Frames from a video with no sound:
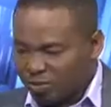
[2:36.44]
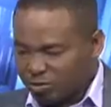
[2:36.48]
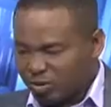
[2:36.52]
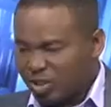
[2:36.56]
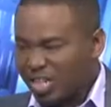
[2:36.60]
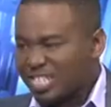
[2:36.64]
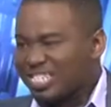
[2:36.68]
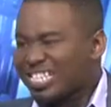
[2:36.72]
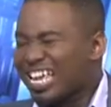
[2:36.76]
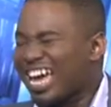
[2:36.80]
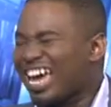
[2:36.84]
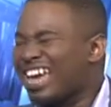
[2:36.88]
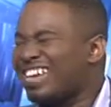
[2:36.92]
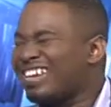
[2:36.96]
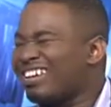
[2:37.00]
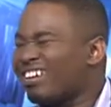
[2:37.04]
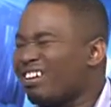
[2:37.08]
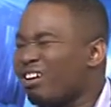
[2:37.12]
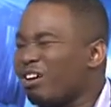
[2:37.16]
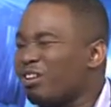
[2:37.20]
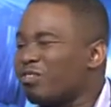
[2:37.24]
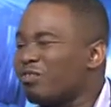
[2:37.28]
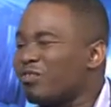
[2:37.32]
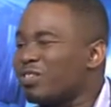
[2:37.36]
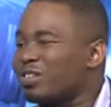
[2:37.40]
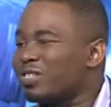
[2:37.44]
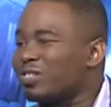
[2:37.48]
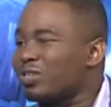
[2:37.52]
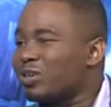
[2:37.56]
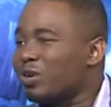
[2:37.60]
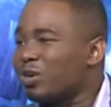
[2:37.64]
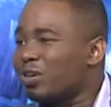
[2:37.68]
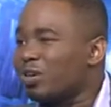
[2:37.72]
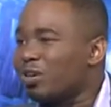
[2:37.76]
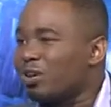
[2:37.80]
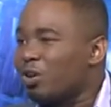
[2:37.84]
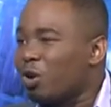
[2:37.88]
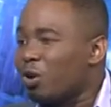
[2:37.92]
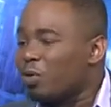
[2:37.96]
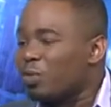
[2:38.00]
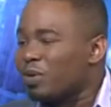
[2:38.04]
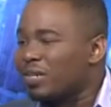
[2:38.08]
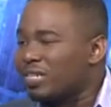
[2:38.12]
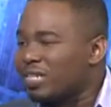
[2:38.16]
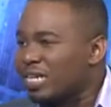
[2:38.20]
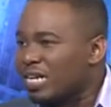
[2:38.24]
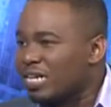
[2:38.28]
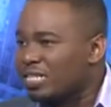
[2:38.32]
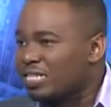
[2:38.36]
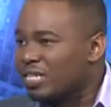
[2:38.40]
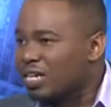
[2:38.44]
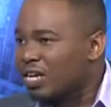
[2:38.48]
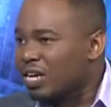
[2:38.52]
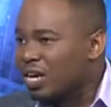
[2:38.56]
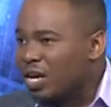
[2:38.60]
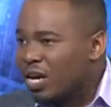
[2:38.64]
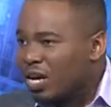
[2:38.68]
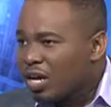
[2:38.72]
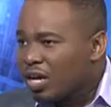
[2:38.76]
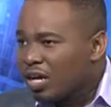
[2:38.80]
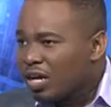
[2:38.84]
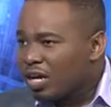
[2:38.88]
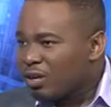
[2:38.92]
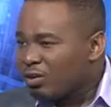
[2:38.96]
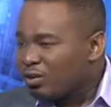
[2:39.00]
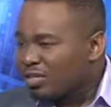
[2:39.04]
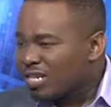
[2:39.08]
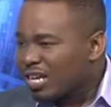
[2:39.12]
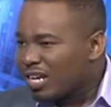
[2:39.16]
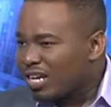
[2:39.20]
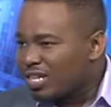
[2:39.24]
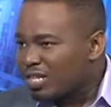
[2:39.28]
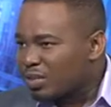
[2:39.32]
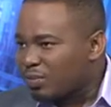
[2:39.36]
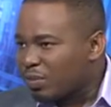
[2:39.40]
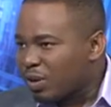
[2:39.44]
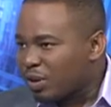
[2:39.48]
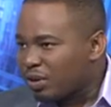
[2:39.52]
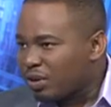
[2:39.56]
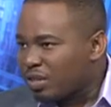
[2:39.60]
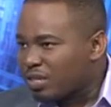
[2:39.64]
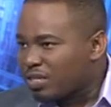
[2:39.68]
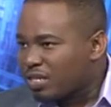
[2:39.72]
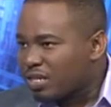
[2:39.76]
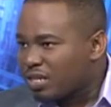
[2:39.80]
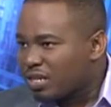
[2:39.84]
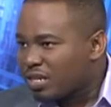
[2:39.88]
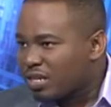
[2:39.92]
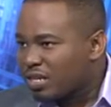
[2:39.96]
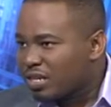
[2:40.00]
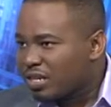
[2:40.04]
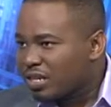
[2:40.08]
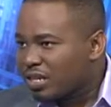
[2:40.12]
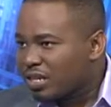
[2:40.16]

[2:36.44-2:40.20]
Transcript: You've just had a conference on open data. Can you tell us about it?